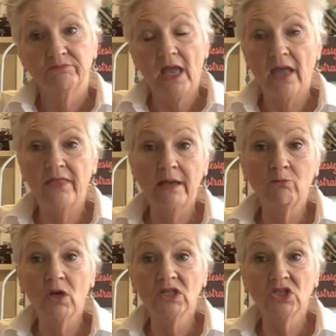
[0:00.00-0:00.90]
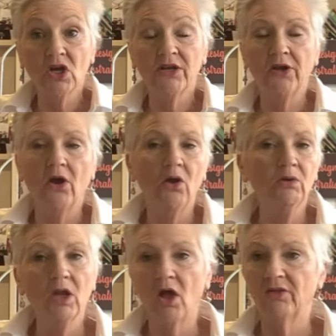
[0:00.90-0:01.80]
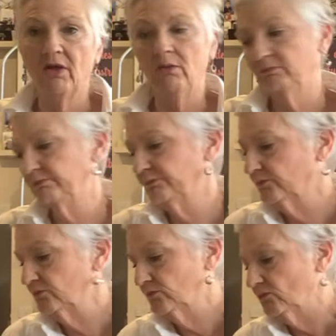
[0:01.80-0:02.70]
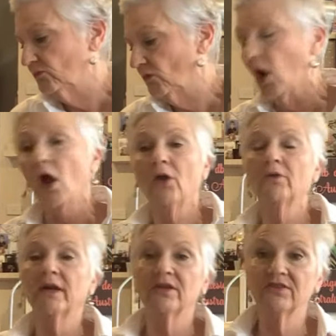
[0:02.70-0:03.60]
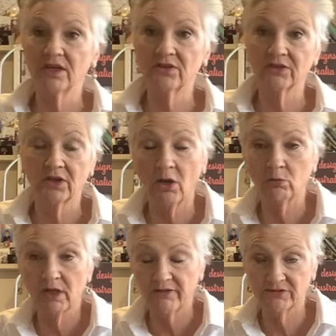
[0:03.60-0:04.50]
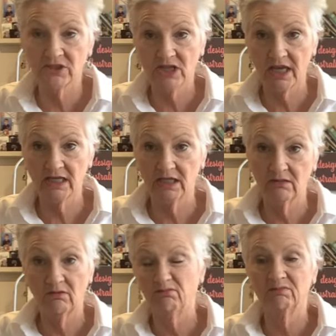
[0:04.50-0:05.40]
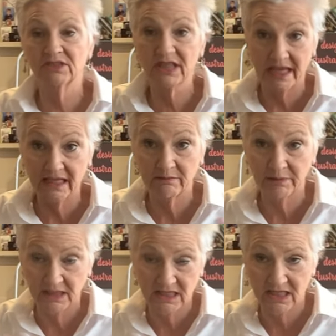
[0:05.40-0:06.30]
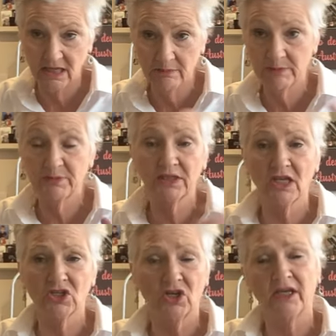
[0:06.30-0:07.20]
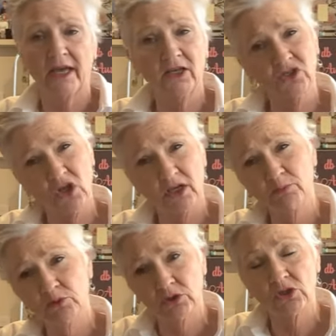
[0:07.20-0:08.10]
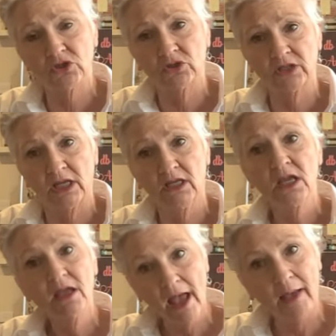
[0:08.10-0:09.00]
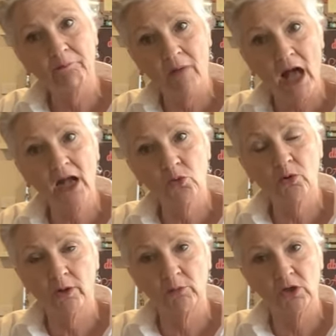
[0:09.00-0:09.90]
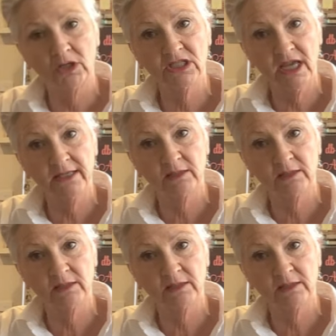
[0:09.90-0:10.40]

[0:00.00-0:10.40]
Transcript: And then once I know, and I already think that I will have to take in bigger seams, but that's okay, because I can put those on then and mark where I'm going to take